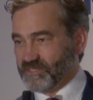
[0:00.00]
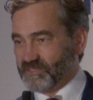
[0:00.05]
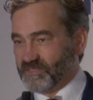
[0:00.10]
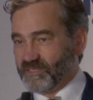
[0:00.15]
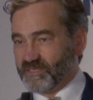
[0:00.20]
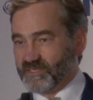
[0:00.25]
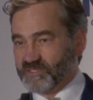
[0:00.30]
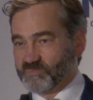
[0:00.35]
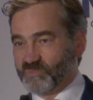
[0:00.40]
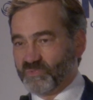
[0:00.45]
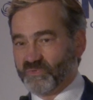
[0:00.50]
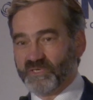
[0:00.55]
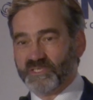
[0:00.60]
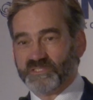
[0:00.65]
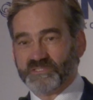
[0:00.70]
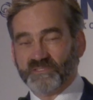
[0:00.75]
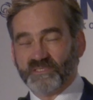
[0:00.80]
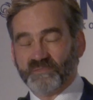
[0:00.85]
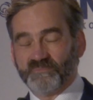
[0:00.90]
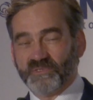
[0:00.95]
the
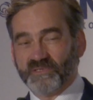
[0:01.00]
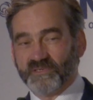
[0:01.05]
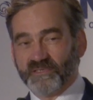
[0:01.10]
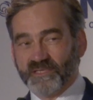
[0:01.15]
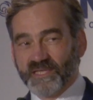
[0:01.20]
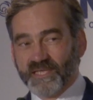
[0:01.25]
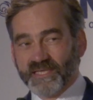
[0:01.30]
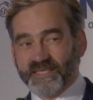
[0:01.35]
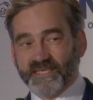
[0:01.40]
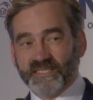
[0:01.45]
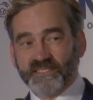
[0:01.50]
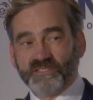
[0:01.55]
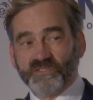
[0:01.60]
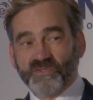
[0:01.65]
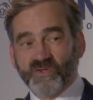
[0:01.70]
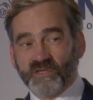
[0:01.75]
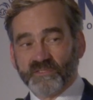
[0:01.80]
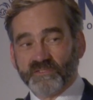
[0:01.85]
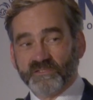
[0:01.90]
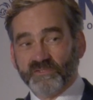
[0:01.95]
exploration up here in a
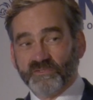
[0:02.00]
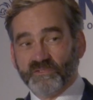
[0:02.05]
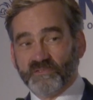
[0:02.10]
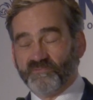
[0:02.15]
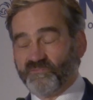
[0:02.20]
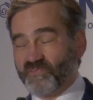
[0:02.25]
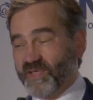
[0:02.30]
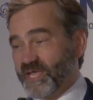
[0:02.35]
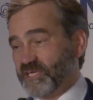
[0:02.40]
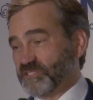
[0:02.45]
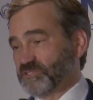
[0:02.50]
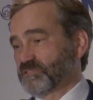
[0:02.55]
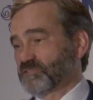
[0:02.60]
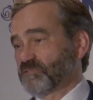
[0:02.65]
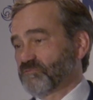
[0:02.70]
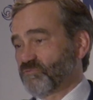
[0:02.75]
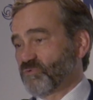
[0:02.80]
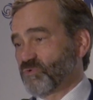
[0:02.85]
non-dilutive fashion